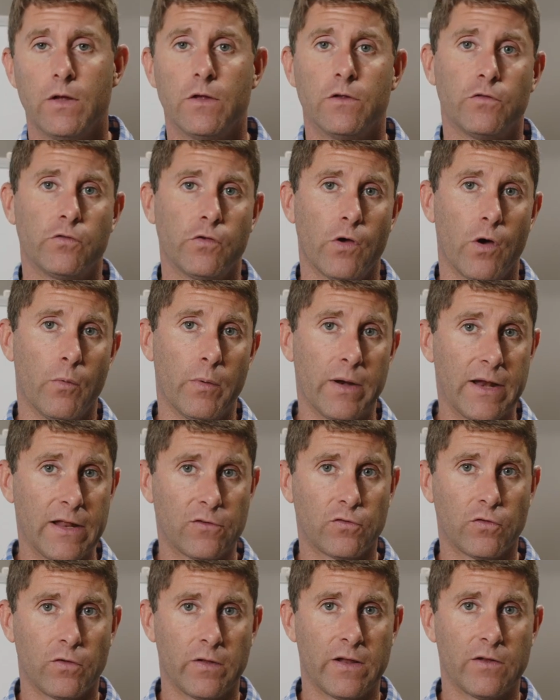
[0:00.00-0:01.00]
So when
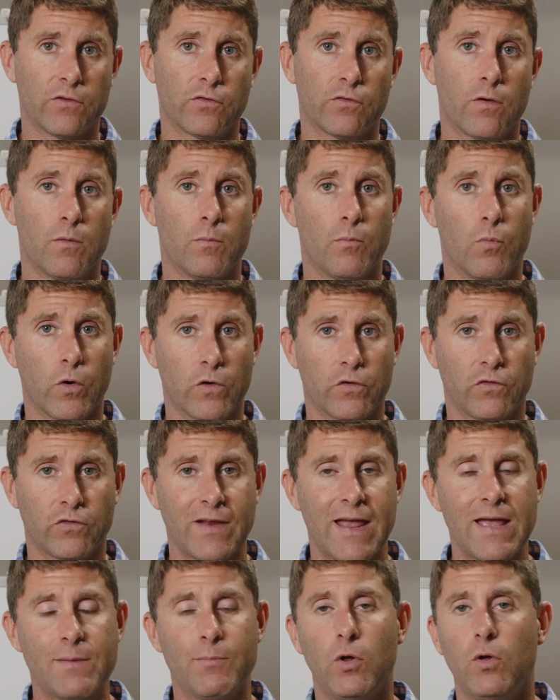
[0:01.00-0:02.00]
insulin's more
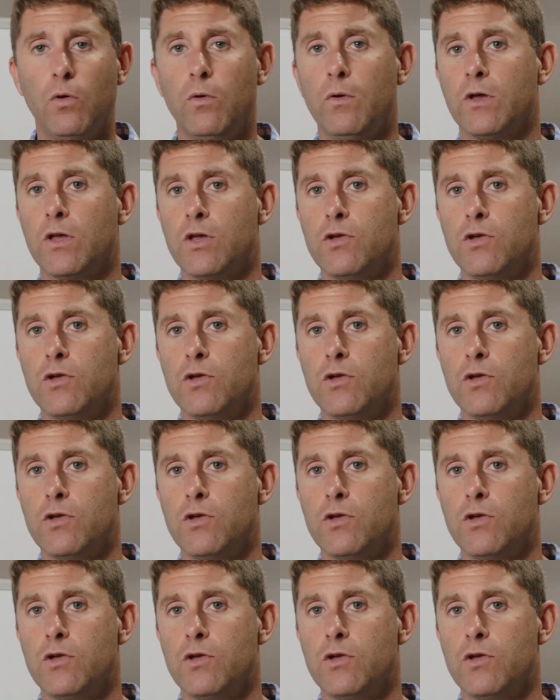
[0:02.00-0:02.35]
stable,